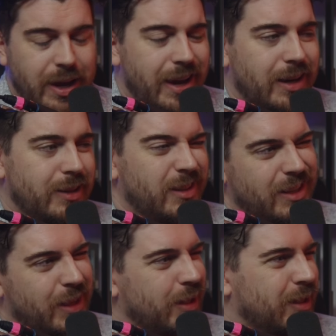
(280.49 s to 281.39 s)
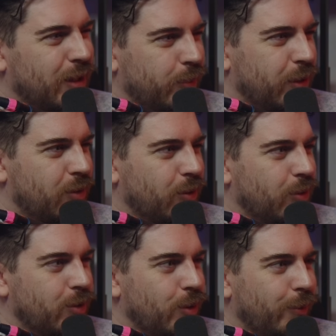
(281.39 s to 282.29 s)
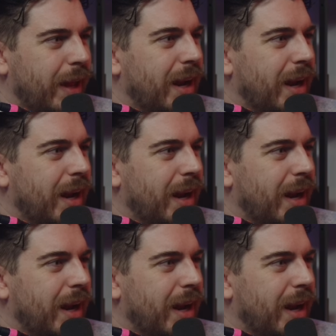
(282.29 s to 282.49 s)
and I, I, think it's a little bit too new for that.